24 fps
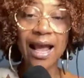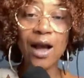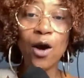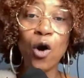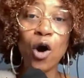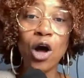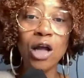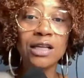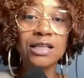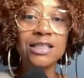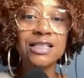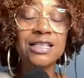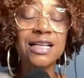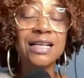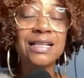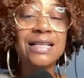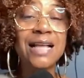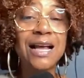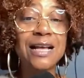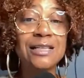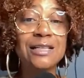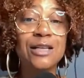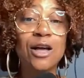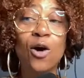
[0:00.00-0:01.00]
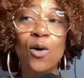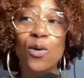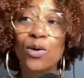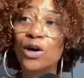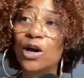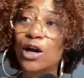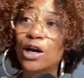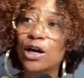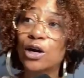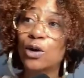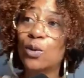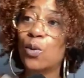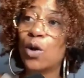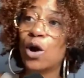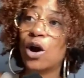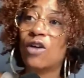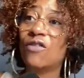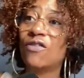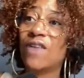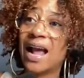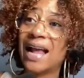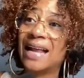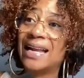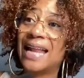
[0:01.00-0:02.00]
All the shit that's going on in the
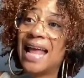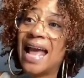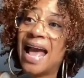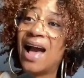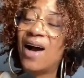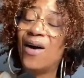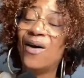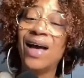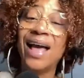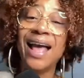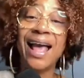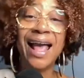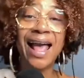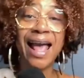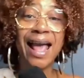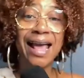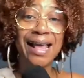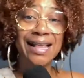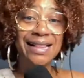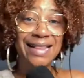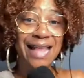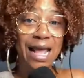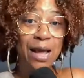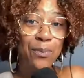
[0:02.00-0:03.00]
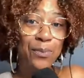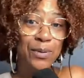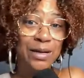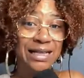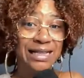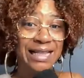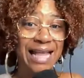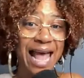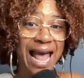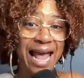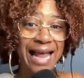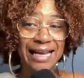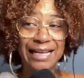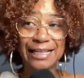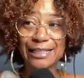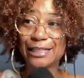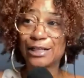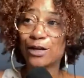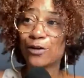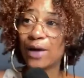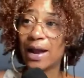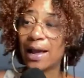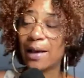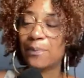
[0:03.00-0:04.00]
world right now, and they put that in the
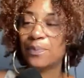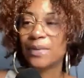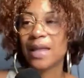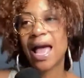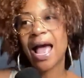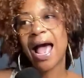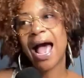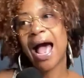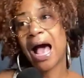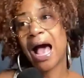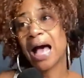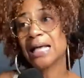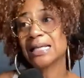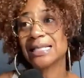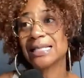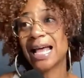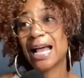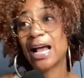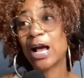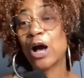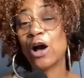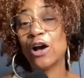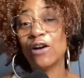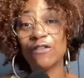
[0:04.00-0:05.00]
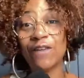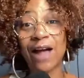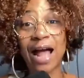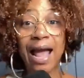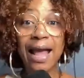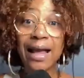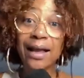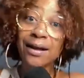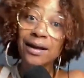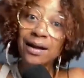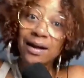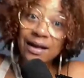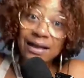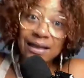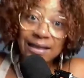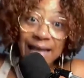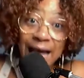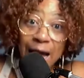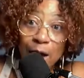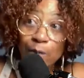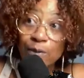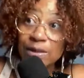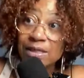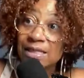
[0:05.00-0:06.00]
script. I was like, all right,
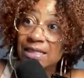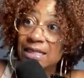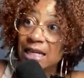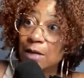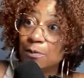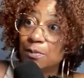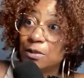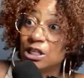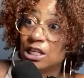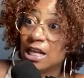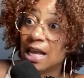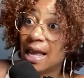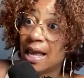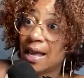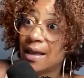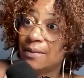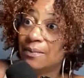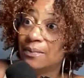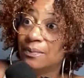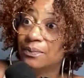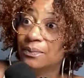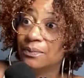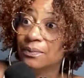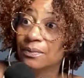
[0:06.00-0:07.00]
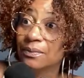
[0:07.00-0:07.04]
that was deep shit.